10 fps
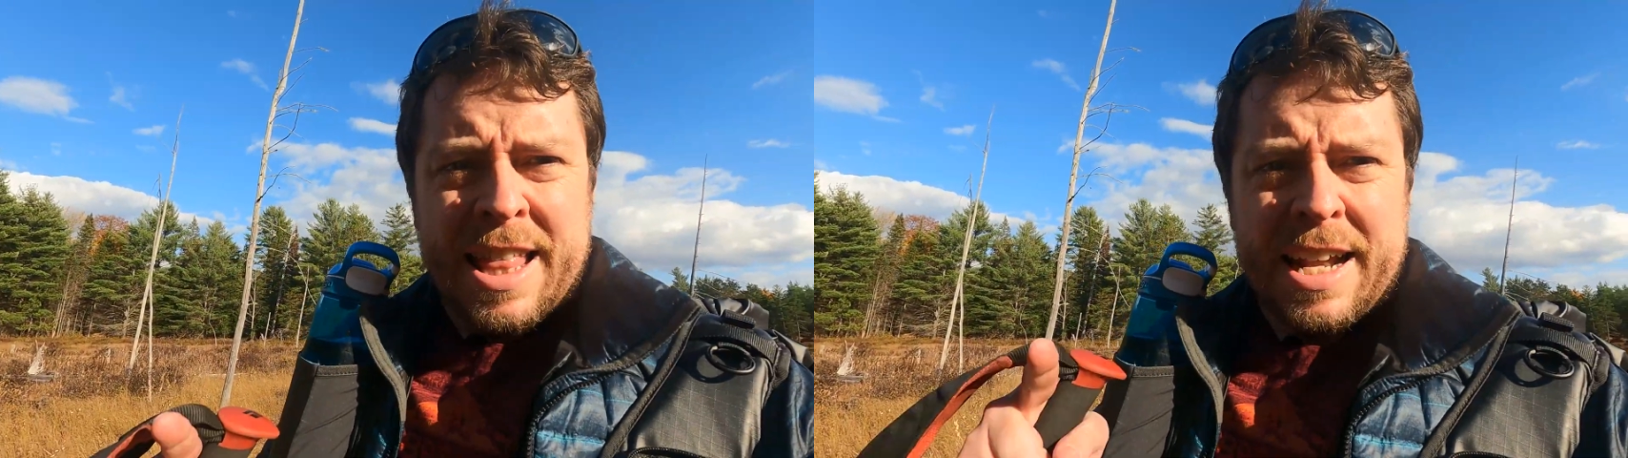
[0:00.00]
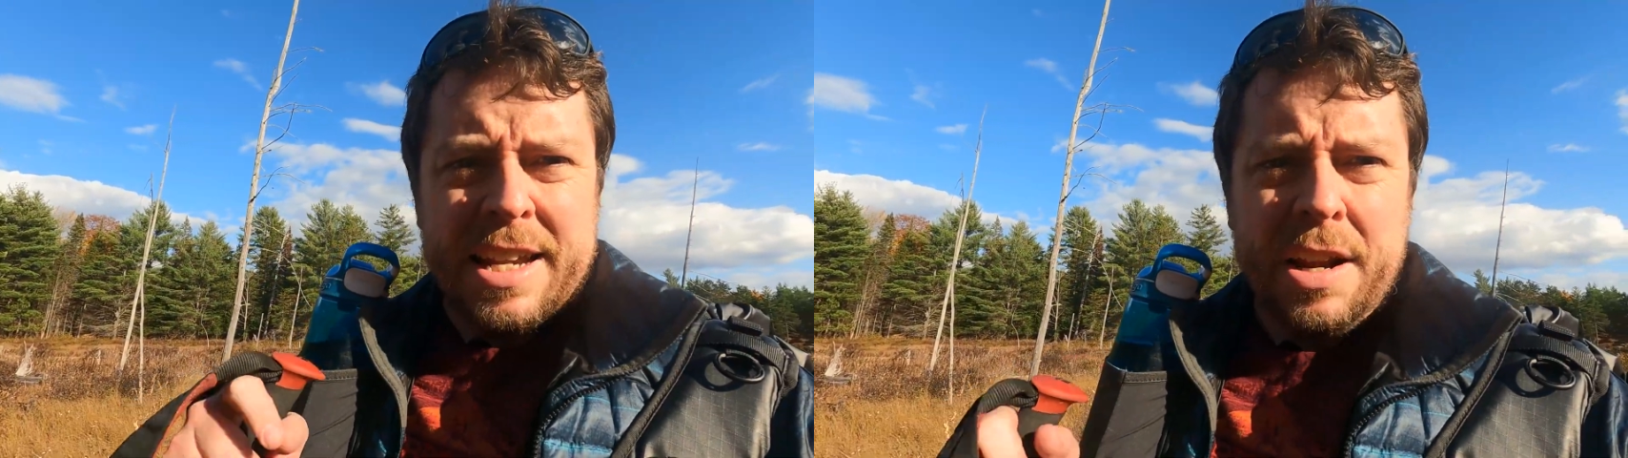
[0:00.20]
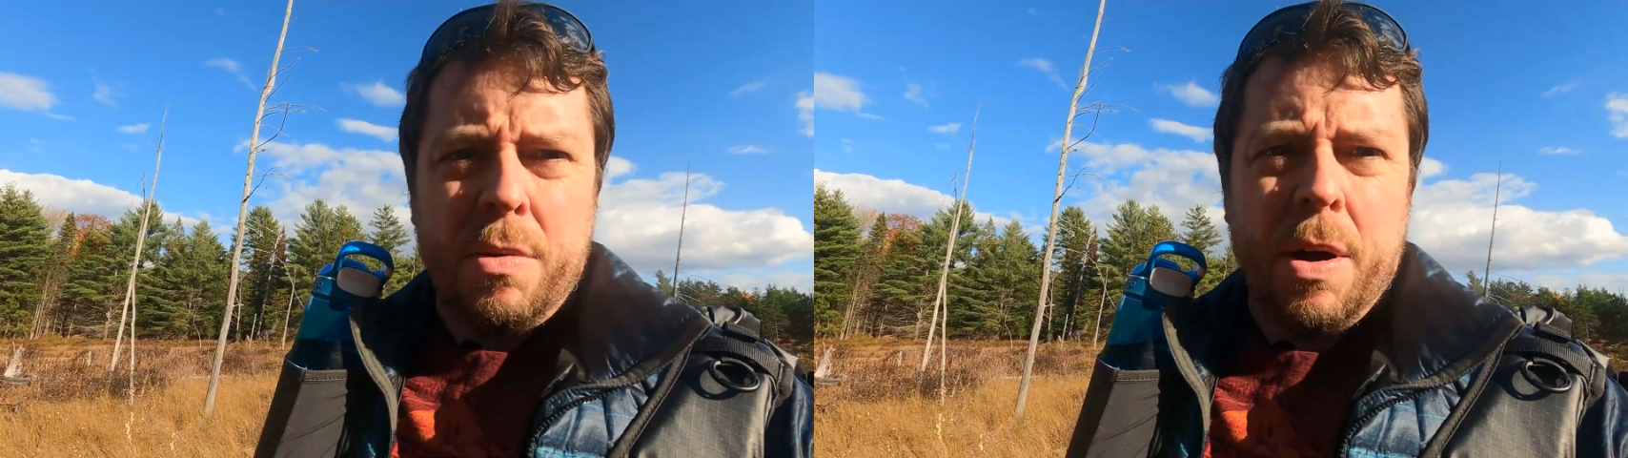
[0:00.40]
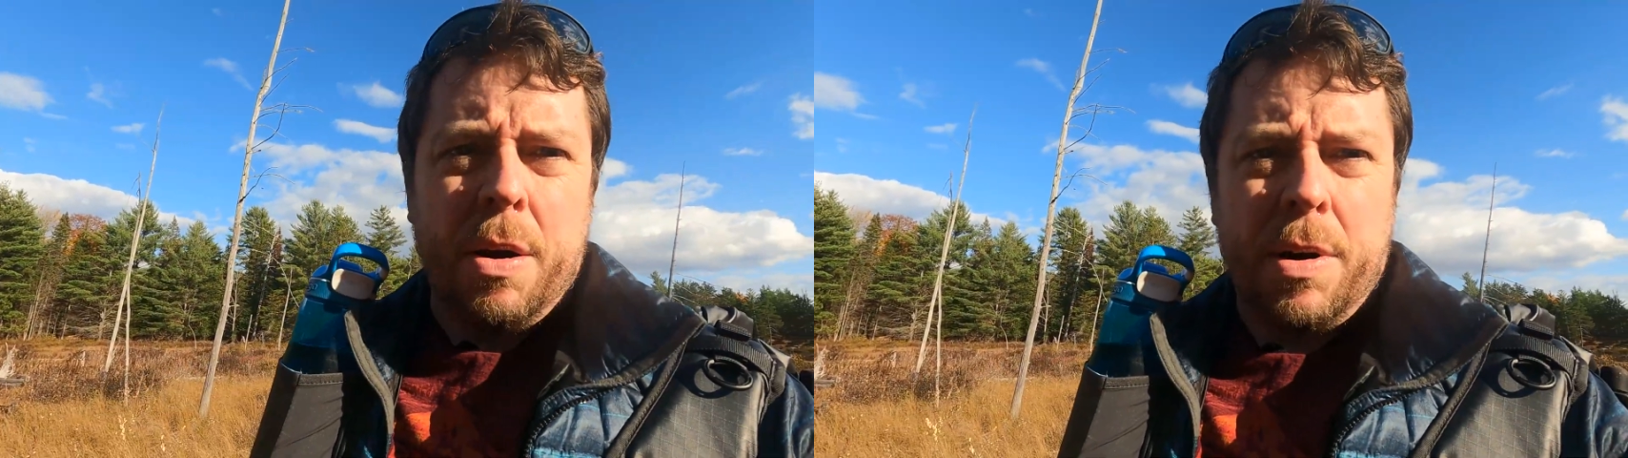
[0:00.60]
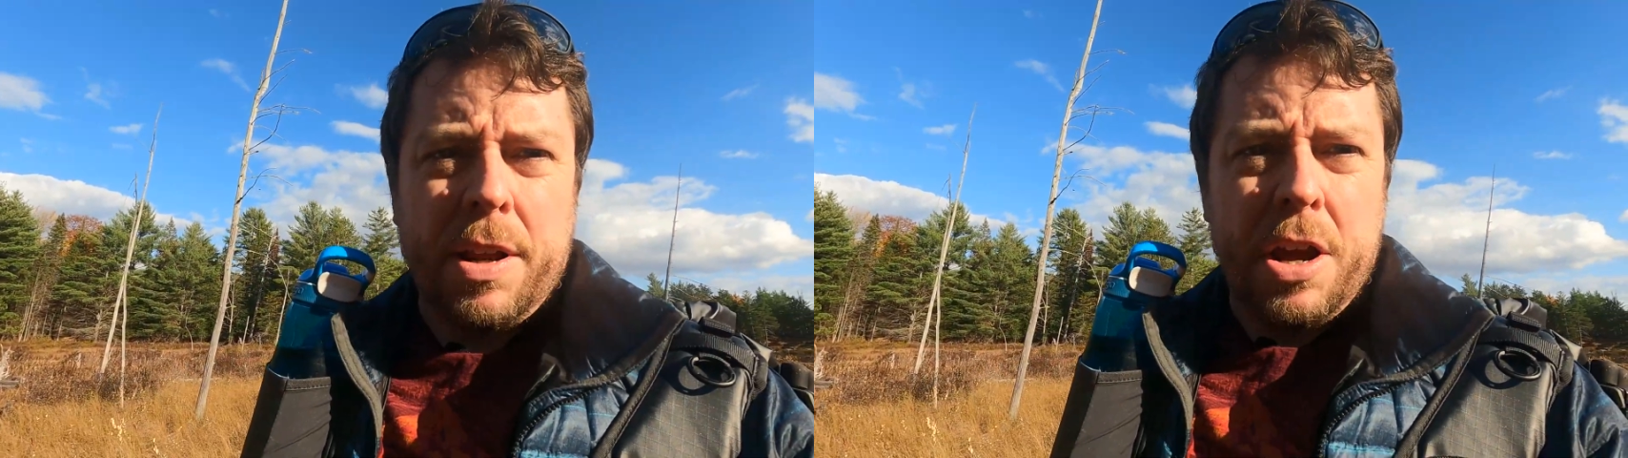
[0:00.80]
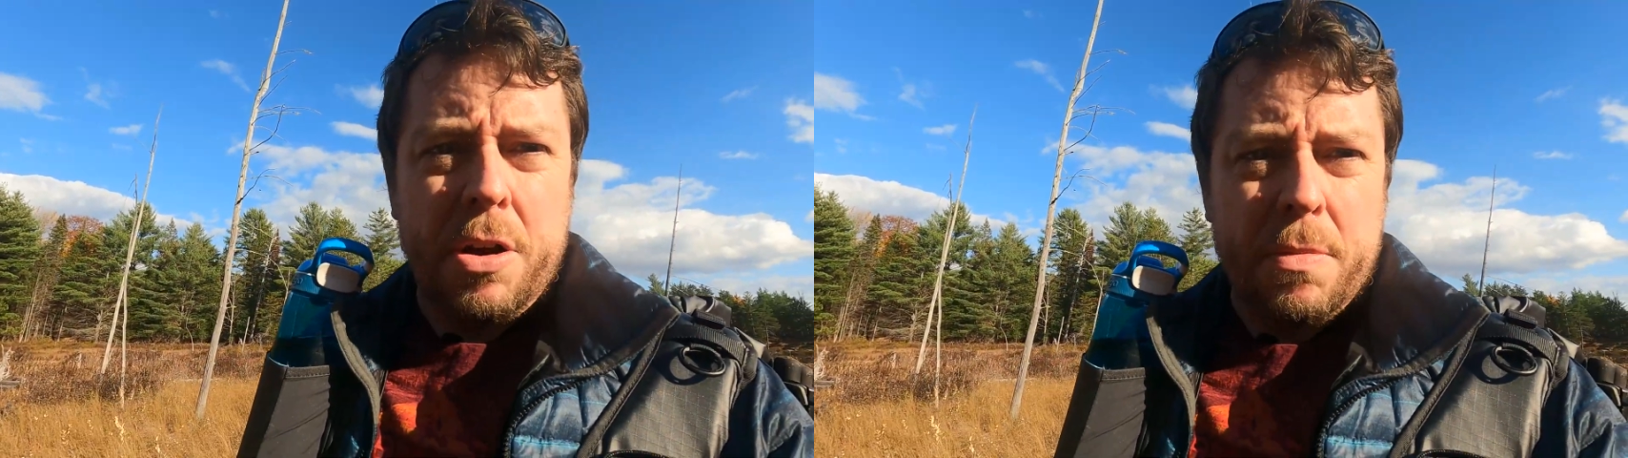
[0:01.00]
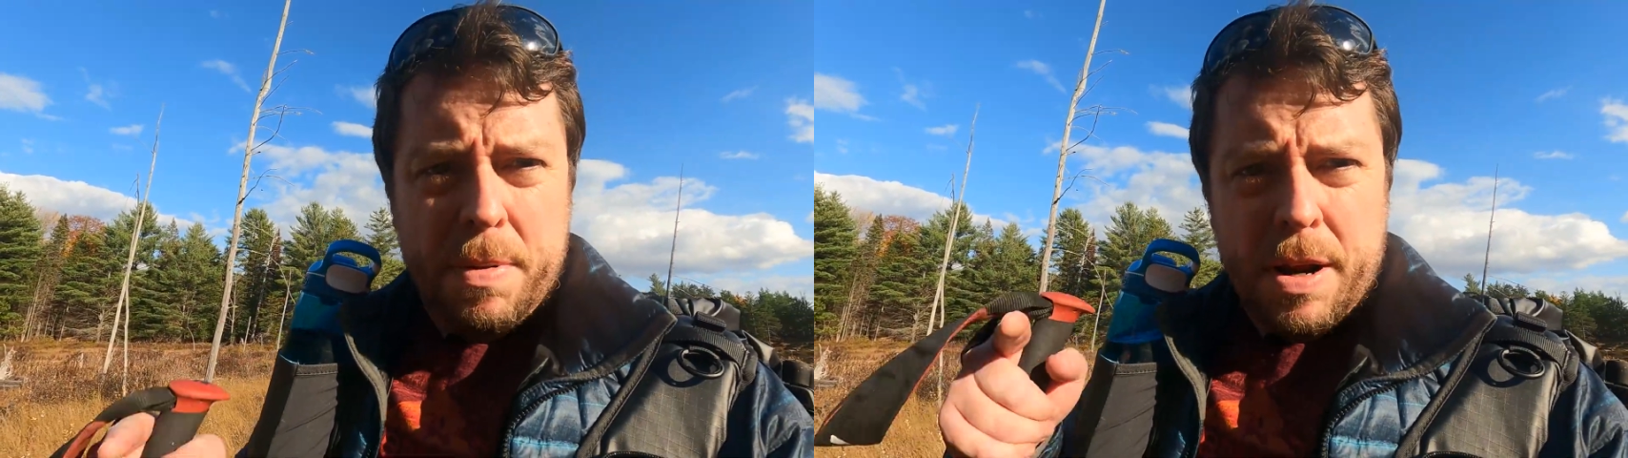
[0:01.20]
that didn't quite work out,